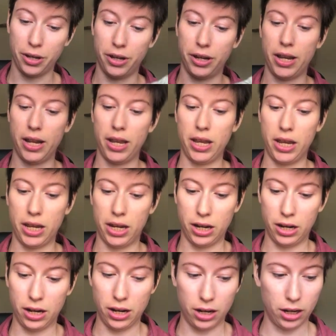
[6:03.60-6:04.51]
one
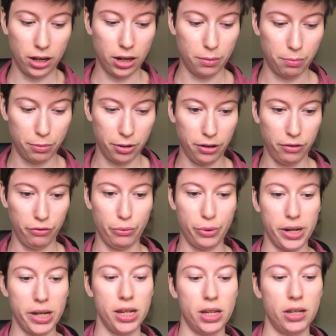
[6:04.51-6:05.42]
in a couple of
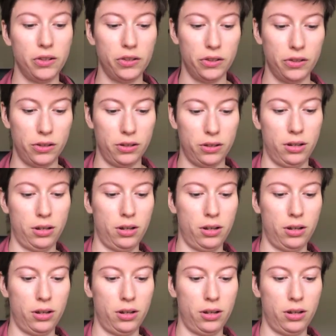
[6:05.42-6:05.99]
weeks.